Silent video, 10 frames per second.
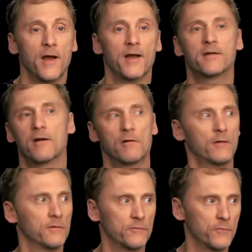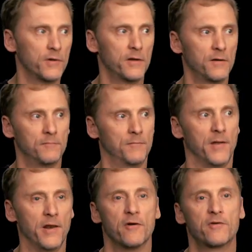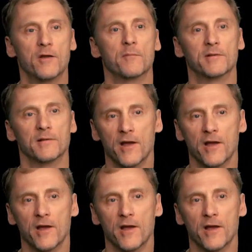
Diane Carroll is really an entertainment